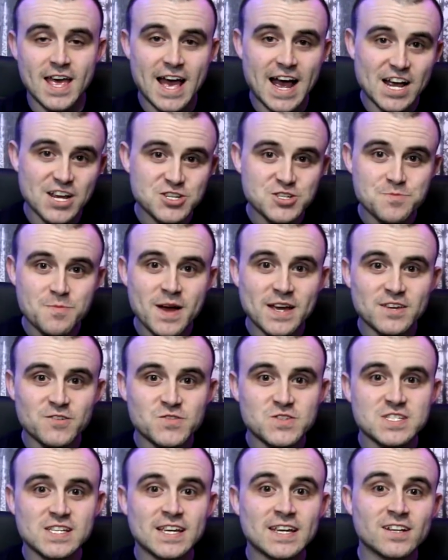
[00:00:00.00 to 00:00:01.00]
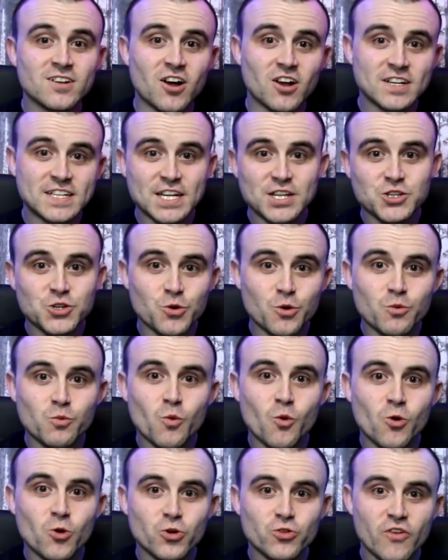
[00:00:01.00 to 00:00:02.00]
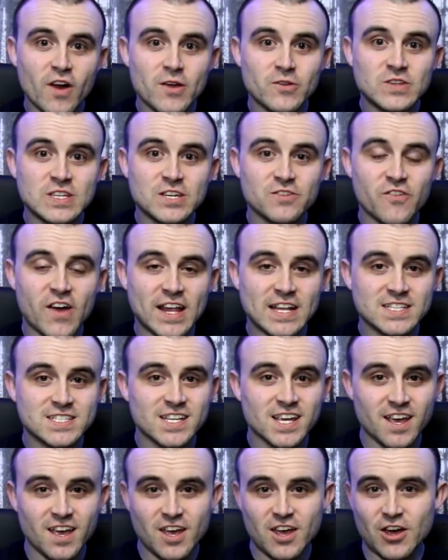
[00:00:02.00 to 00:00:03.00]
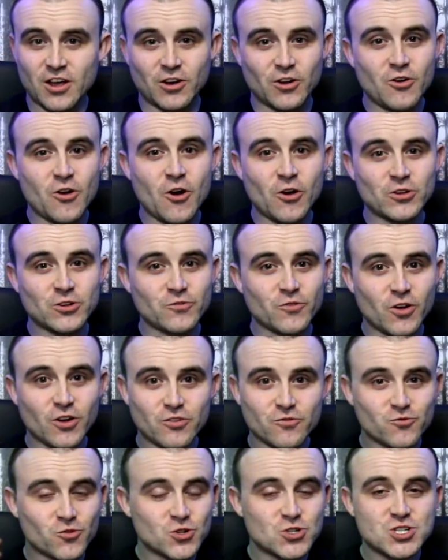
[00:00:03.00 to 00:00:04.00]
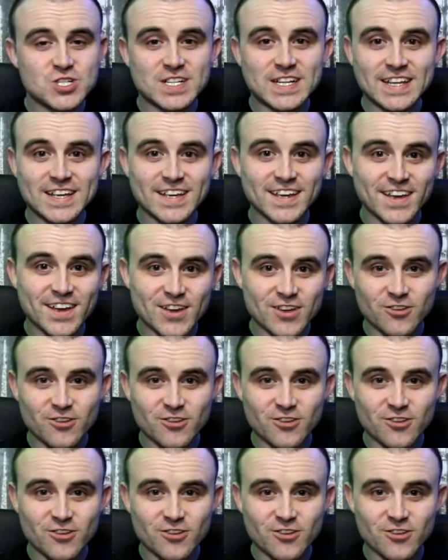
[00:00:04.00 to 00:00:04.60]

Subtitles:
As you may have seen, I did do a walk around the event and I kind of like rushed it,